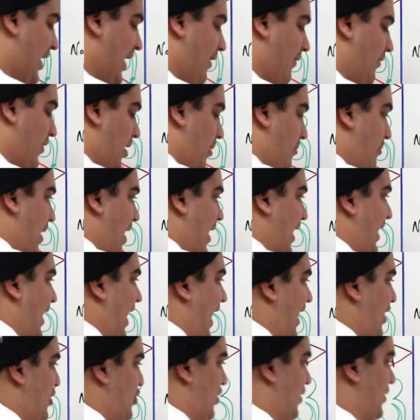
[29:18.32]
to give them
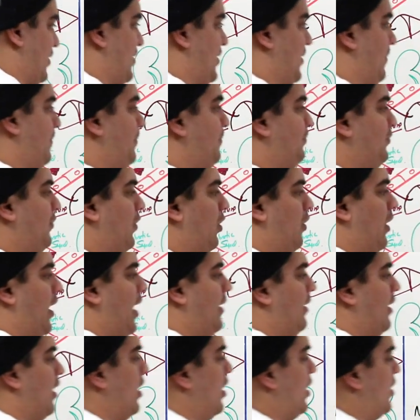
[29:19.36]
medications
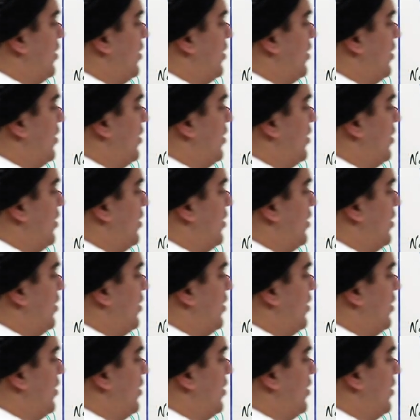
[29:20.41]
right?